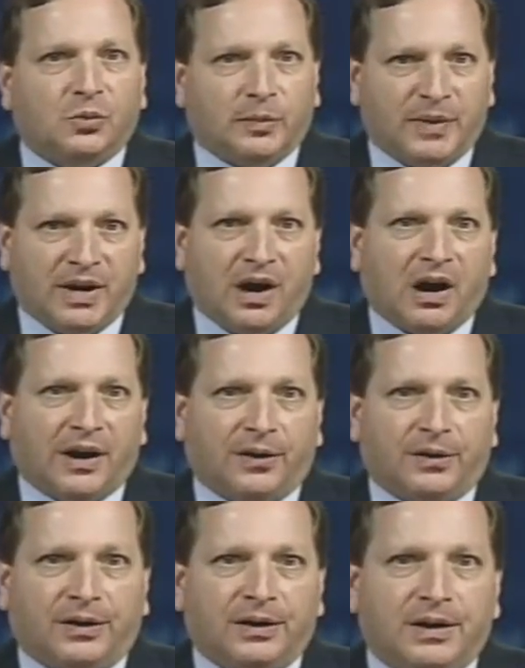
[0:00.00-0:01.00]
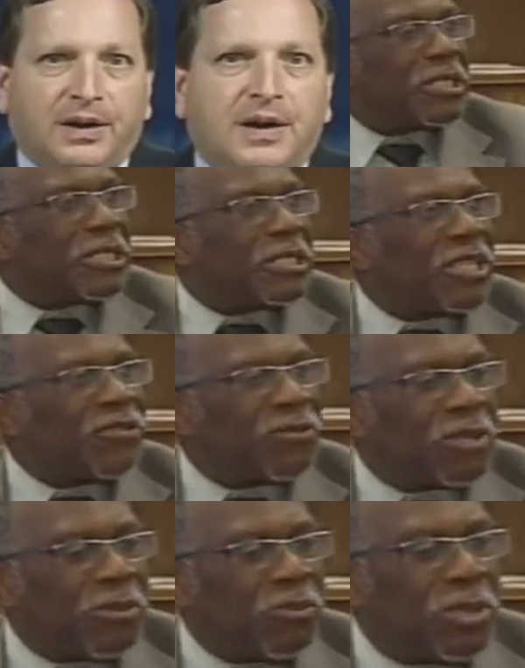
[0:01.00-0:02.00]
would be hired. The
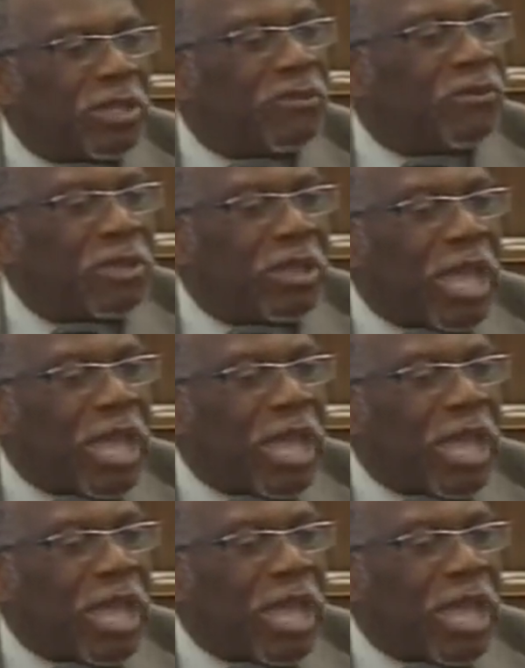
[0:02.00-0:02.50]
person chosen was